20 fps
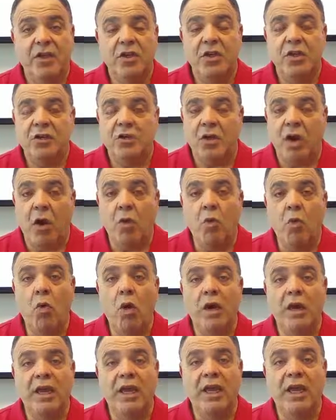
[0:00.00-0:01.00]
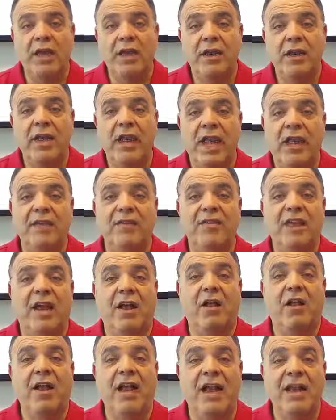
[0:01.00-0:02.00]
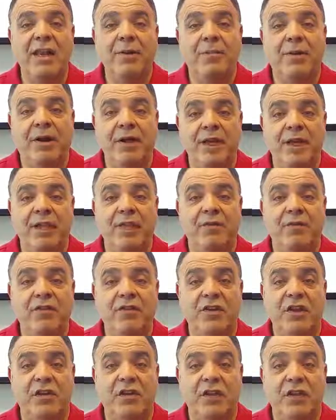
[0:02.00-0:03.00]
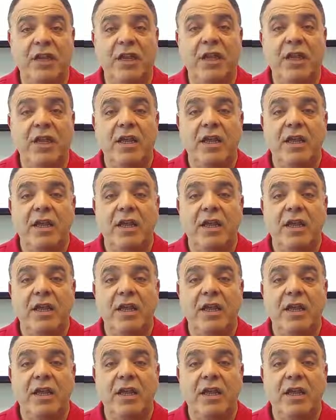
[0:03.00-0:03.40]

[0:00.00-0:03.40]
You don't walk in and tell anybody in the facility,